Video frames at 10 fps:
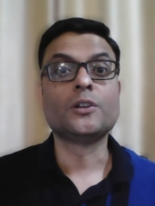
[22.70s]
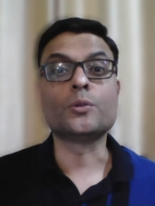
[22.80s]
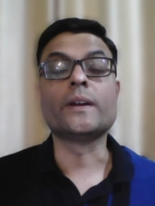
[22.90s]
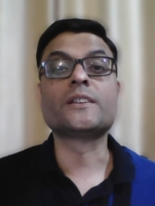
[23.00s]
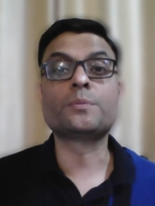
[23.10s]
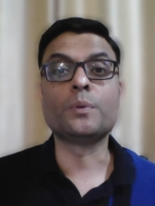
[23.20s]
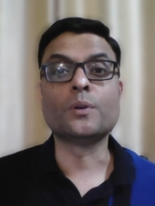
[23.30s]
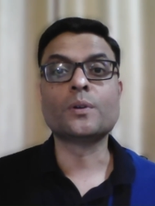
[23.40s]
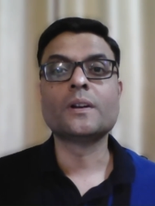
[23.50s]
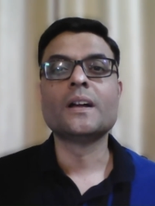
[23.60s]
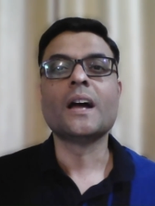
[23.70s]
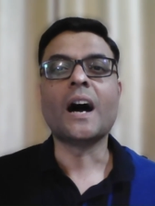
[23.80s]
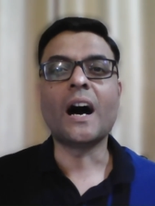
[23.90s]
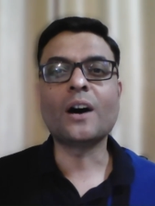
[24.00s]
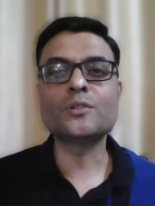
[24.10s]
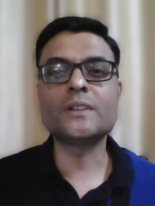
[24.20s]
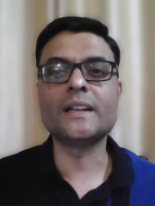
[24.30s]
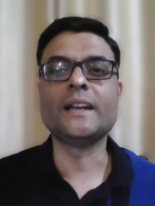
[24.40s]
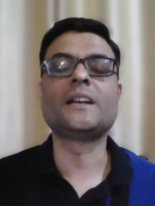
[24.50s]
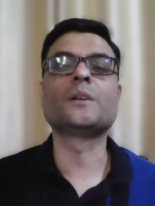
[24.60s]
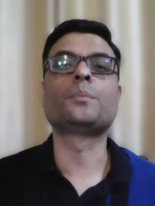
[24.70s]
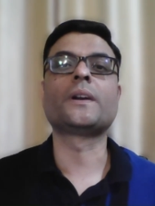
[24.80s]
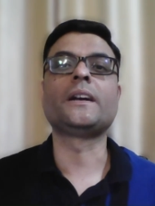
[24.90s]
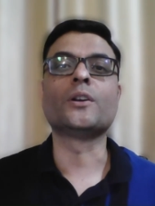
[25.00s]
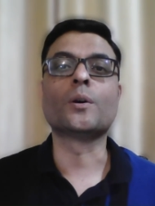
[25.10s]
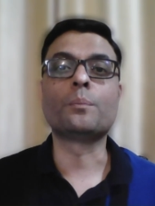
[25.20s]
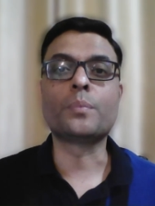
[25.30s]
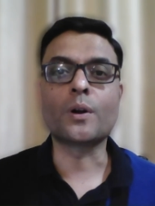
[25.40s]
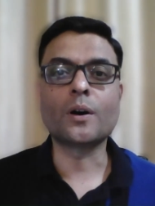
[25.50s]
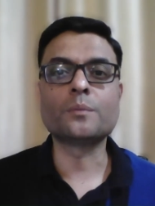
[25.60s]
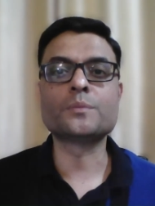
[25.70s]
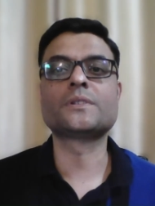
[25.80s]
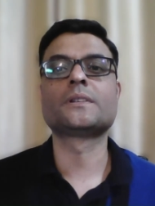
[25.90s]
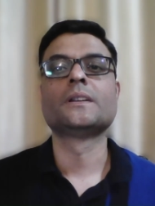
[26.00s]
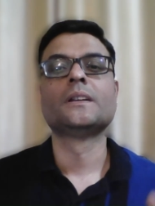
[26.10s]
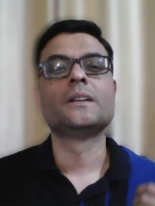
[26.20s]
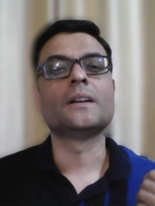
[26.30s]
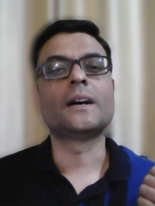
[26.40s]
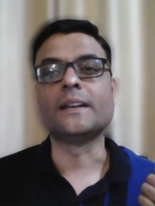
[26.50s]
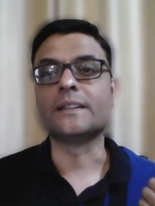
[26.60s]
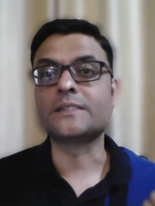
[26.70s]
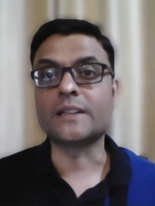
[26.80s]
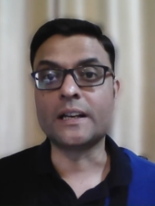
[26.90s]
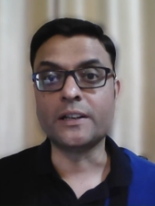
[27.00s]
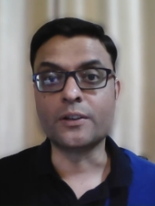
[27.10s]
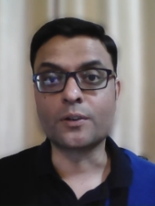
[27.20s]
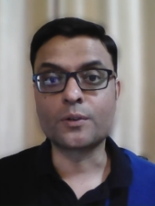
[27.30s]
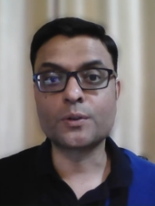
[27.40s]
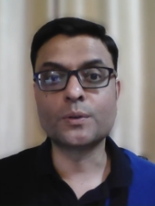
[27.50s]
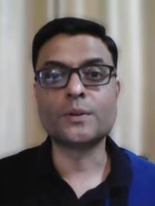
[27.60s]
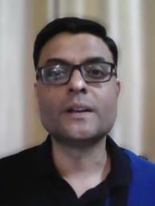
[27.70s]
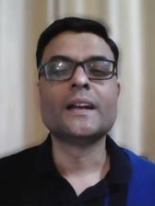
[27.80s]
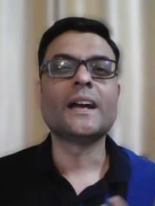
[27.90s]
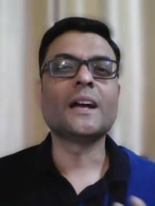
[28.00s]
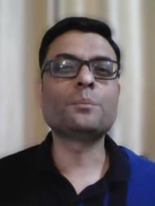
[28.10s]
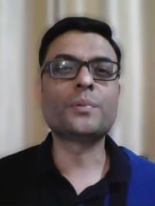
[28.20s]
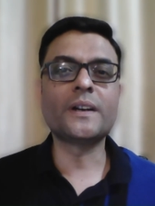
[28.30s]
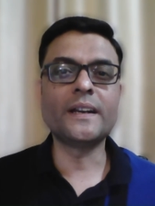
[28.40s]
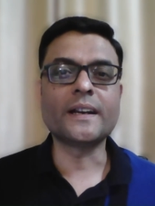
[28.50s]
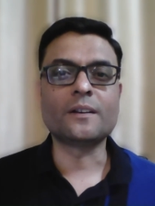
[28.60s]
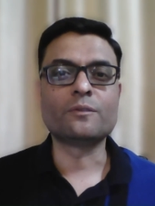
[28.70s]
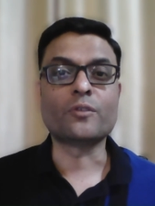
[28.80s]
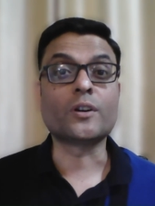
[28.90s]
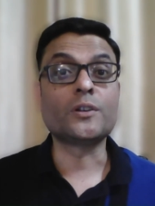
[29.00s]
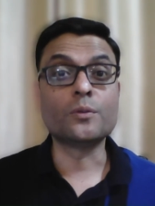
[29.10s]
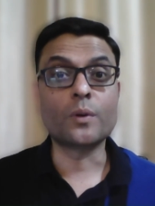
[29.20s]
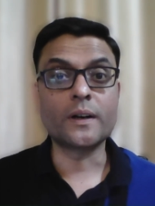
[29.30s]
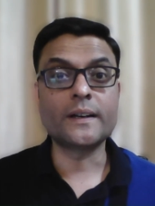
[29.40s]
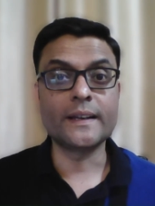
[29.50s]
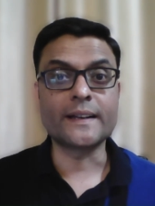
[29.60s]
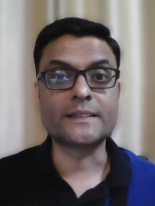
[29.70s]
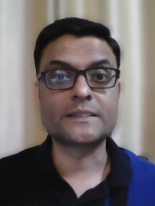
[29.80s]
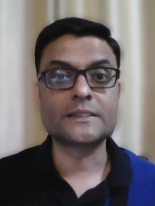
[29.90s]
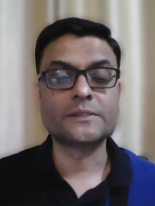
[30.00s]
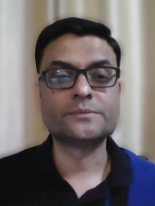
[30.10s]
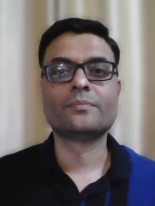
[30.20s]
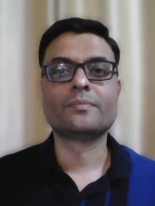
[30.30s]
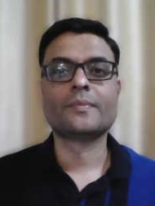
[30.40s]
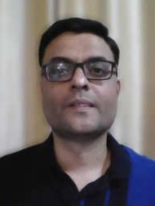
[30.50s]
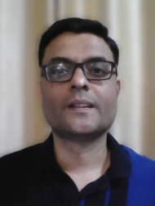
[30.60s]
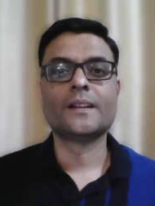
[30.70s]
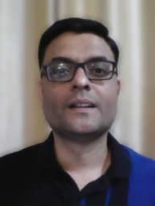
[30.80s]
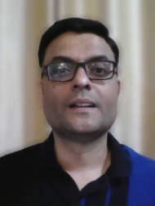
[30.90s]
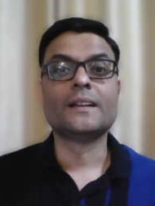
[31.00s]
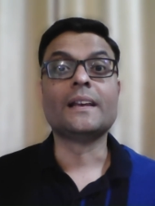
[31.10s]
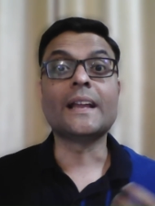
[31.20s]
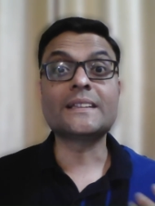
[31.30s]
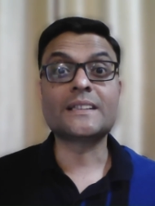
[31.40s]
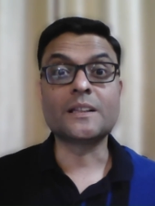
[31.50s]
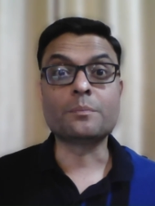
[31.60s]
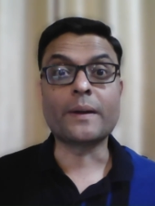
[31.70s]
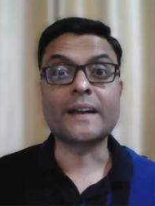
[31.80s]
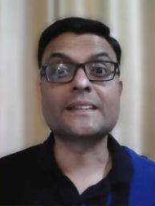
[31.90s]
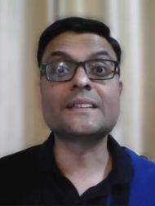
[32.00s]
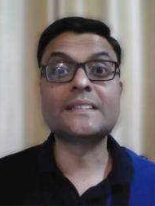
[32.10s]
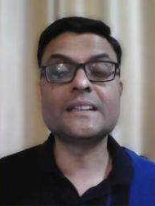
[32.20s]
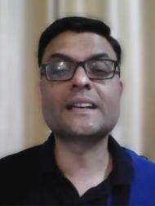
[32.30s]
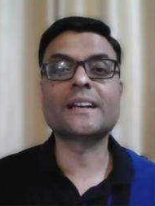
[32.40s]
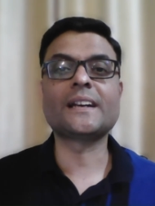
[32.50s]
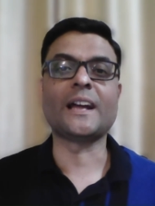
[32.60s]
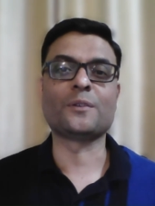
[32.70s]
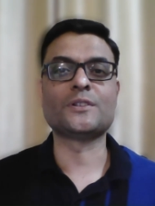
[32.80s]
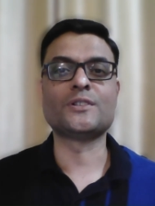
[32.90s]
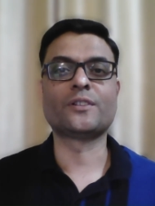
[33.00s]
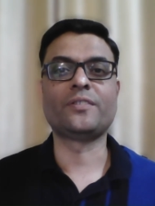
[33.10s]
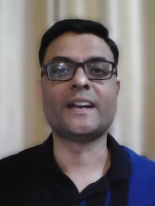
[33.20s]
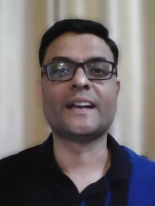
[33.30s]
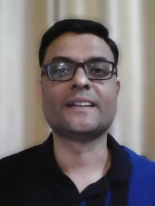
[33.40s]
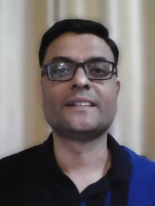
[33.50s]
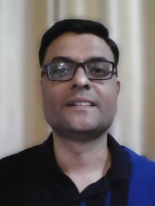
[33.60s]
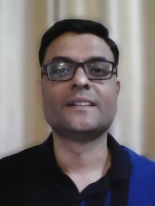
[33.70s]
to explore how they interpret your prompts, understand your code, and predict what you want next. Let's unpack the secret language of AI: